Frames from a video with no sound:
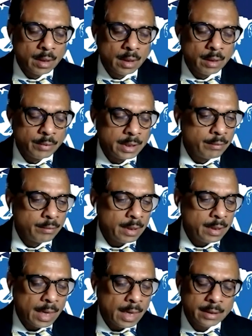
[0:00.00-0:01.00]
we did a very
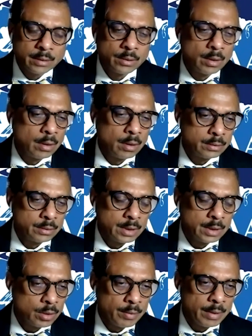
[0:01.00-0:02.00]
active role
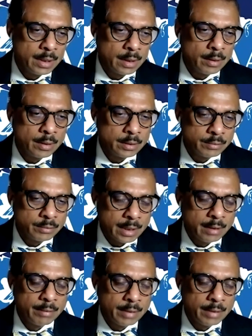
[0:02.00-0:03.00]
during COVID,
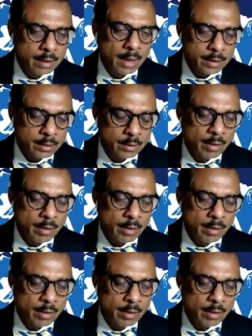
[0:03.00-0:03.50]
very, very active.